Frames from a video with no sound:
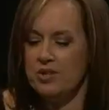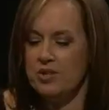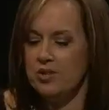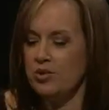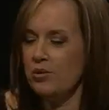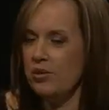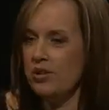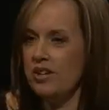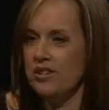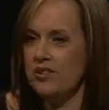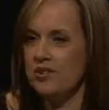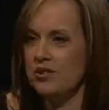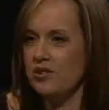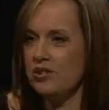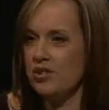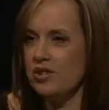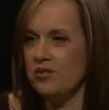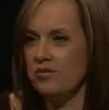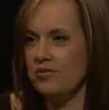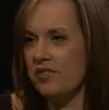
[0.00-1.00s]
and doulas are
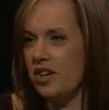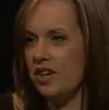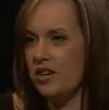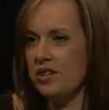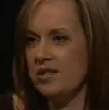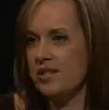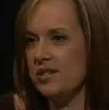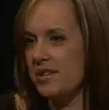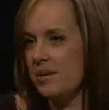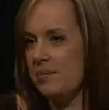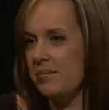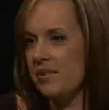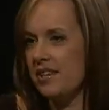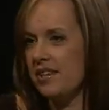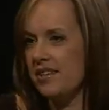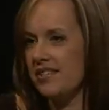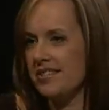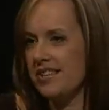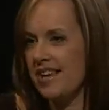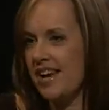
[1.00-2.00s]
just very
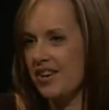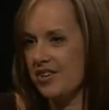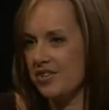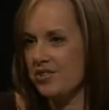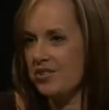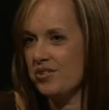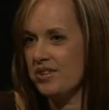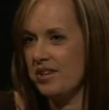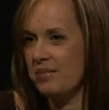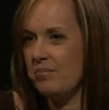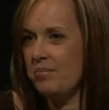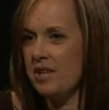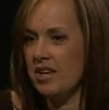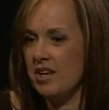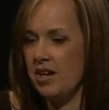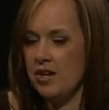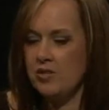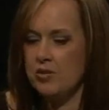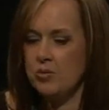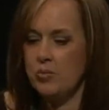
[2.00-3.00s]
seamless, actually,
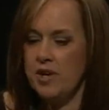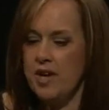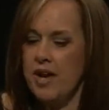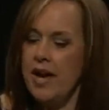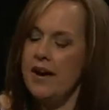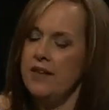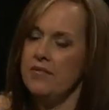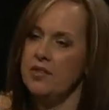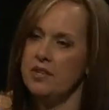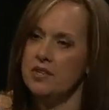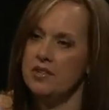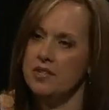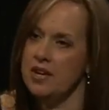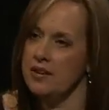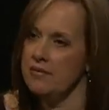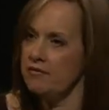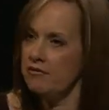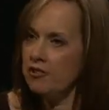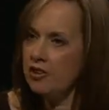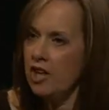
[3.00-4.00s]
because we have the
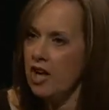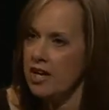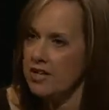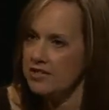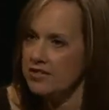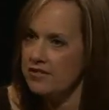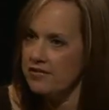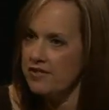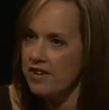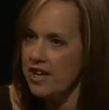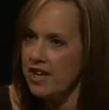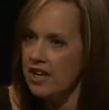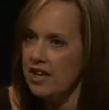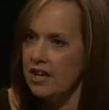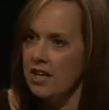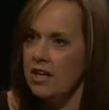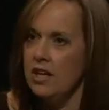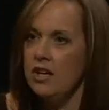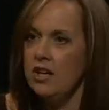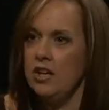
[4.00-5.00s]
same philosophy,
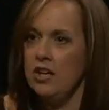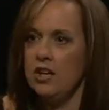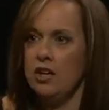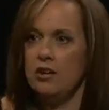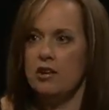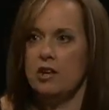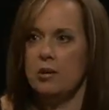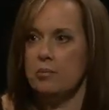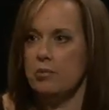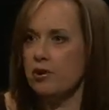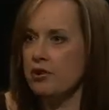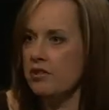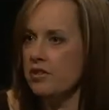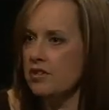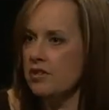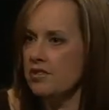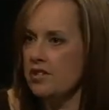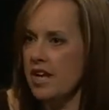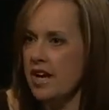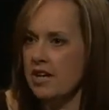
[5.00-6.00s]
that birth
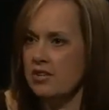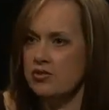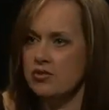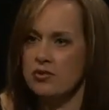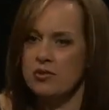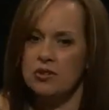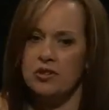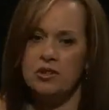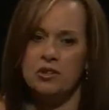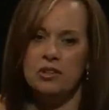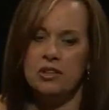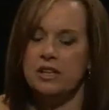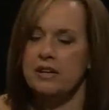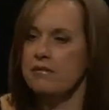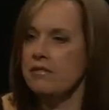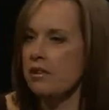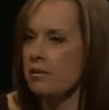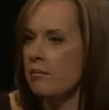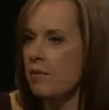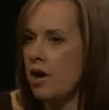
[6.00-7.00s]
is natural,
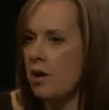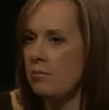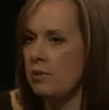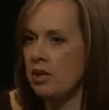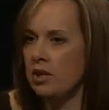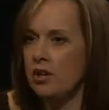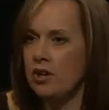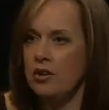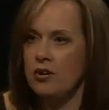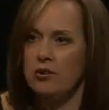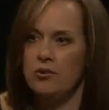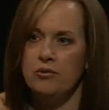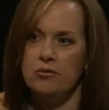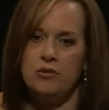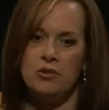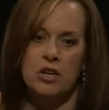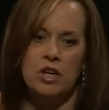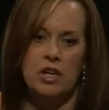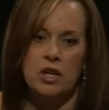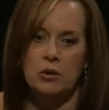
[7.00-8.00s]
leave the mom
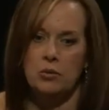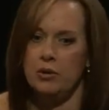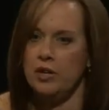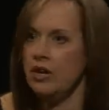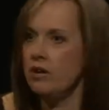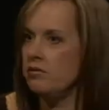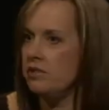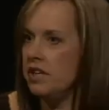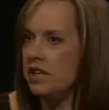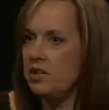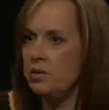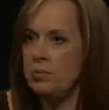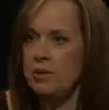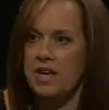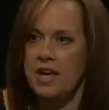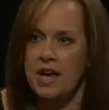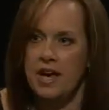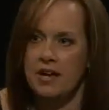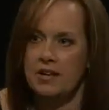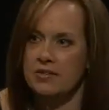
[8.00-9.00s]
alone. We don't need to
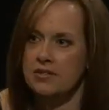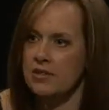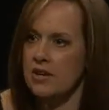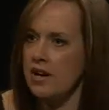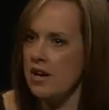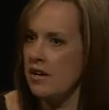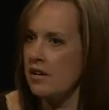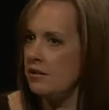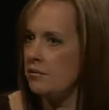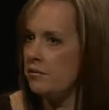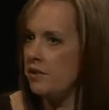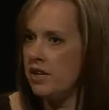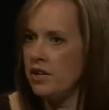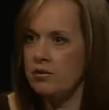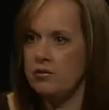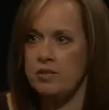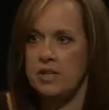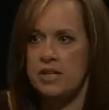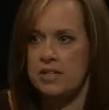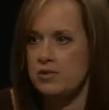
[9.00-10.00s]
be hands-on. We
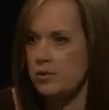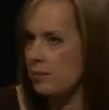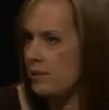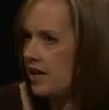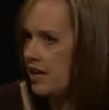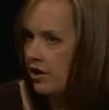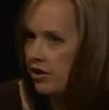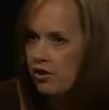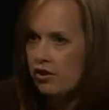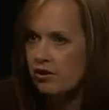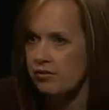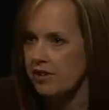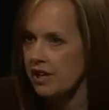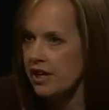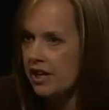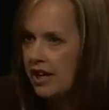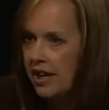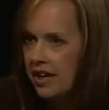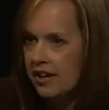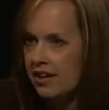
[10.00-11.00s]
don't need to be
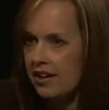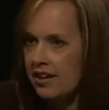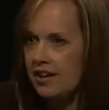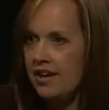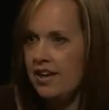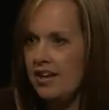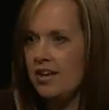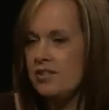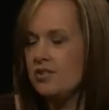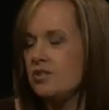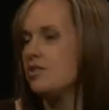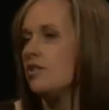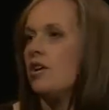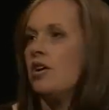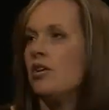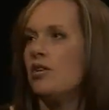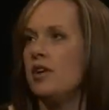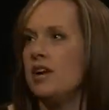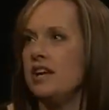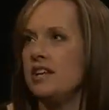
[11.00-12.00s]
intervening.
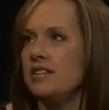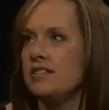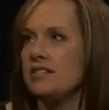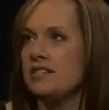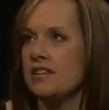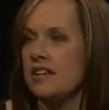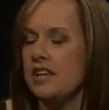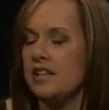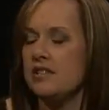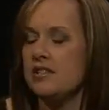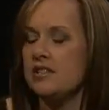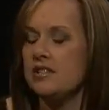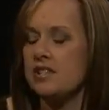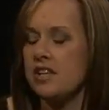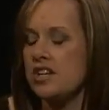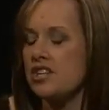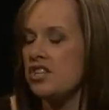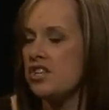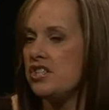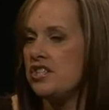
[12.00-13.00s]
So it's
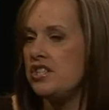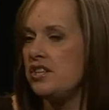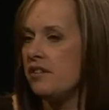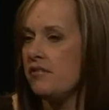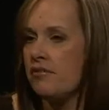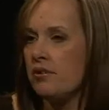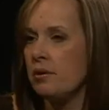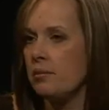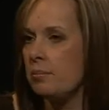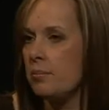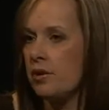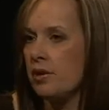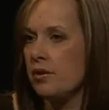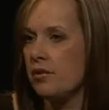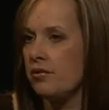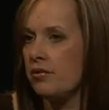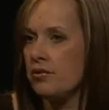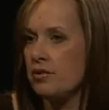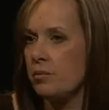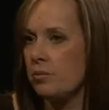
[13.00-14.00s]
such a different
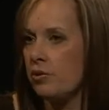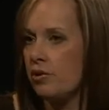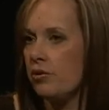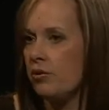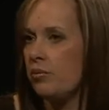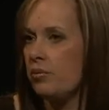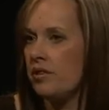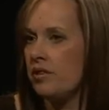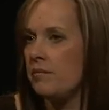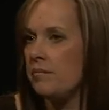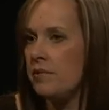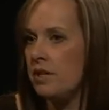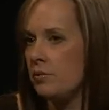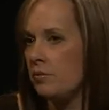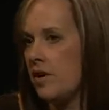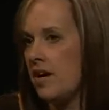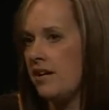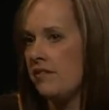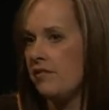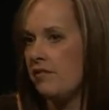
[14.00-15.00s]
birth to birth with a
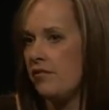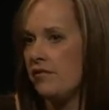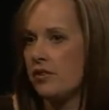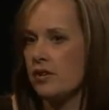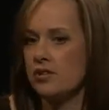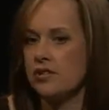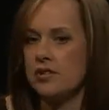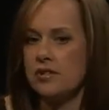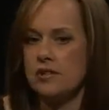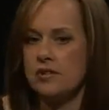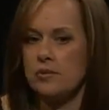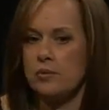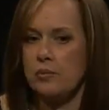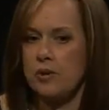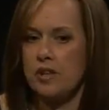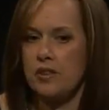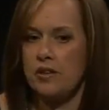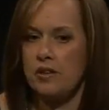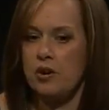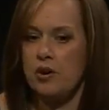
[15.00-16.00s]
midwife versus
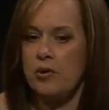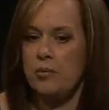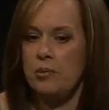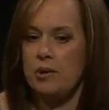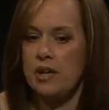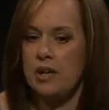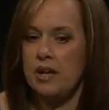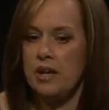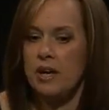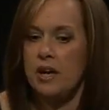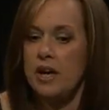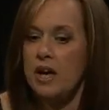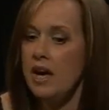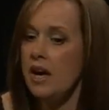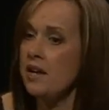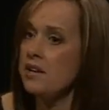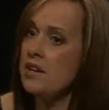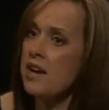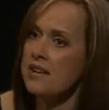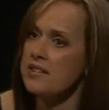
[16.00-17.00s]
with an OB.
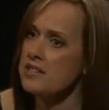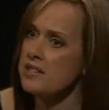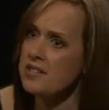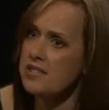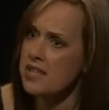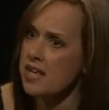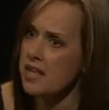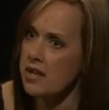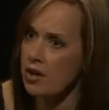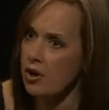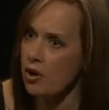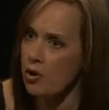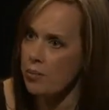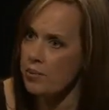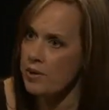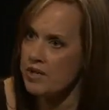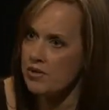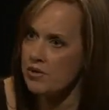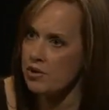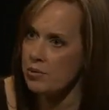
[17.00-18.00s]
And not to say that
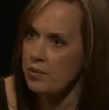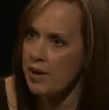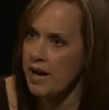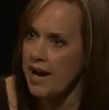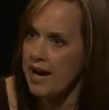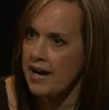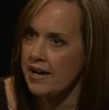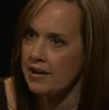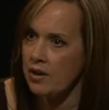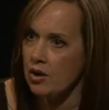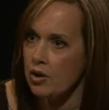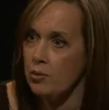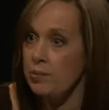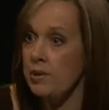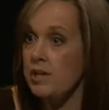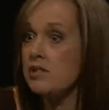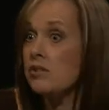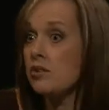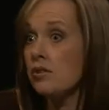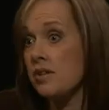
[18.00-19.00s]
OBs are bad.
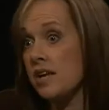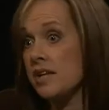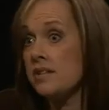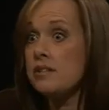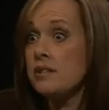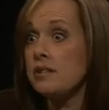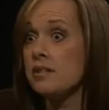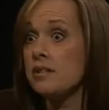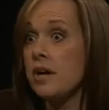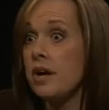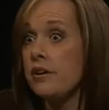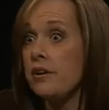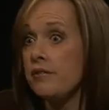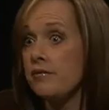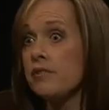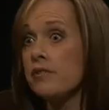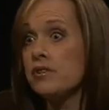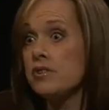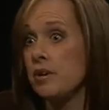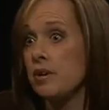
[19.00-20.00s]
OBs are necessary
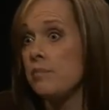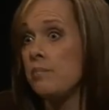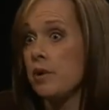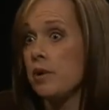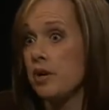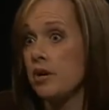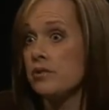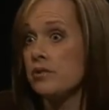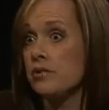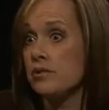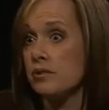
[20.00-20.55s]
for some births.